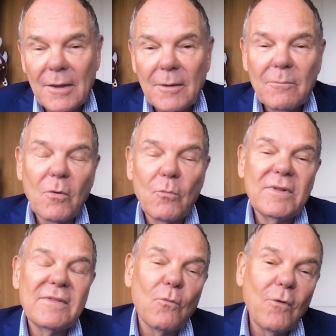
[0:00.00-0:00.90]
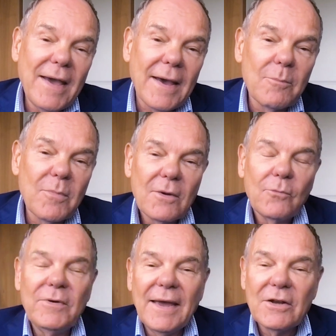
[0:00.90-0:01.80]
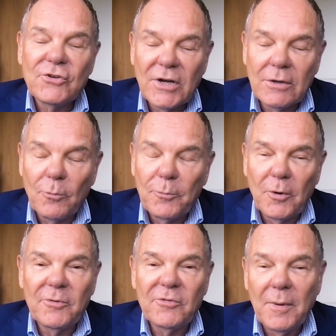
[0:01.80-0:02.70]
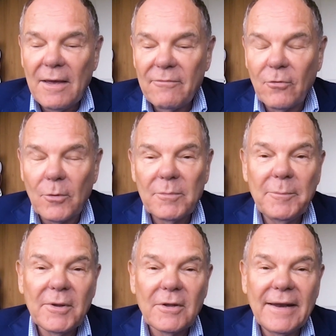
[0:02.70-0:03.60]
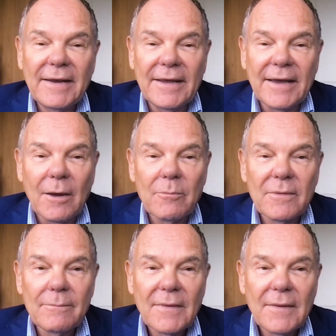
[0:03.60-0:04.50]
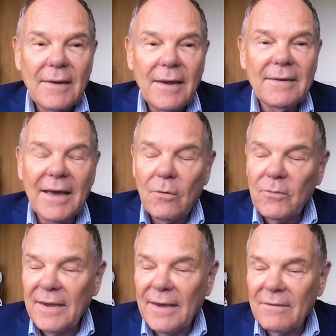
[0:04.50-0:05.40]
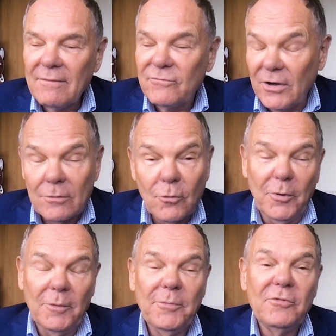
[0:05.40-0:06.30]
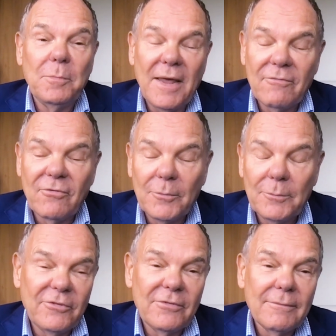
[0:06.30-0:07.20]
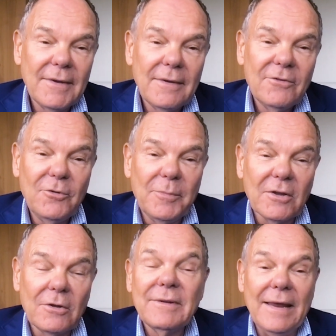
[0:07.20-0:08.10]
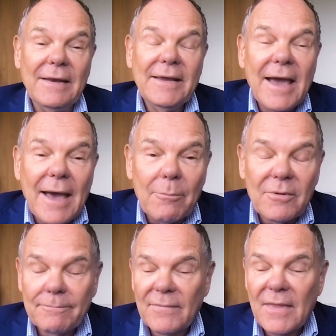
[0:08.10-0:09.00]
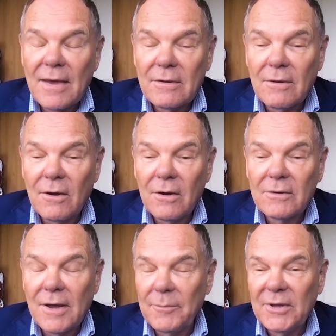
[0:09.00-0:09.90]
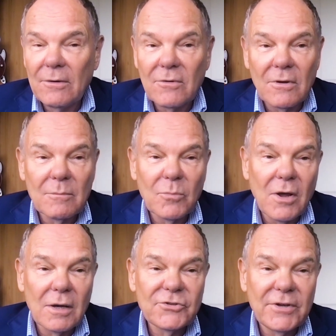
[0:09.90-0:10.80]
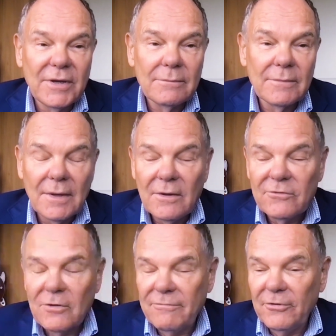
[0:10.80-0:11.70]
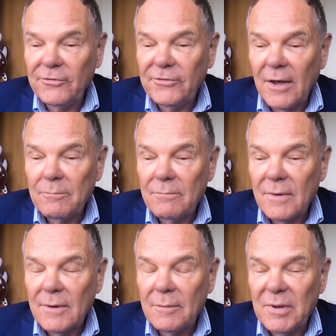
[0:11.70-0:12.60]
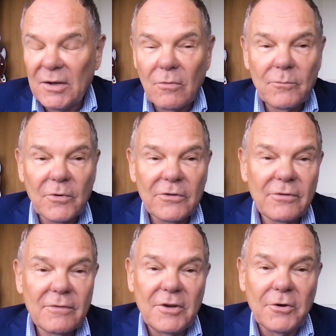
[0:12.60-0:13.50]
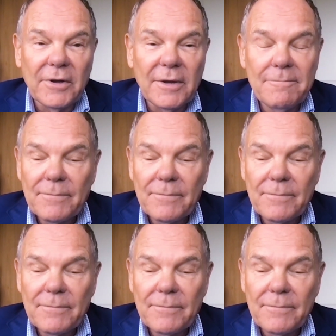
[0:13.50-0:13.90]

But with the web, we had a general purpose platform to build any app. And now we have general purpose platforms to build any app that are coming out on blockchain. So the first up, big one was Ethereum.